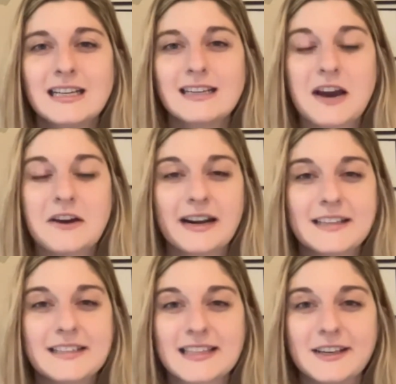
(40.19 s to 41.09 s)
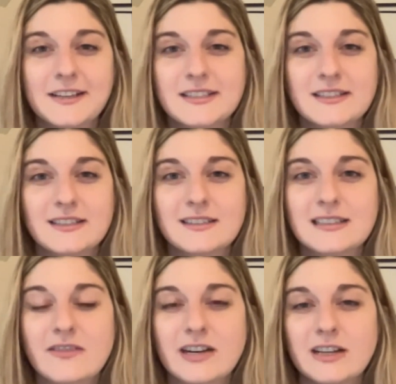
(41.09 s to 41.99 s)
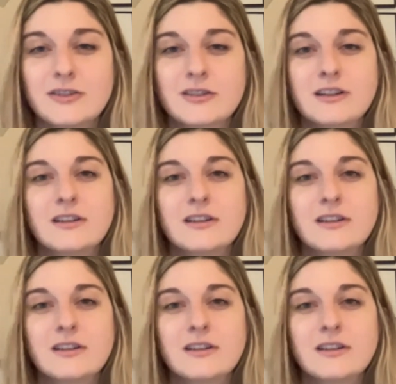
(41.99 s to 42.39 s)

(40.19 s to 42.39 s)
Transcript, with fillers: Now it has 1,700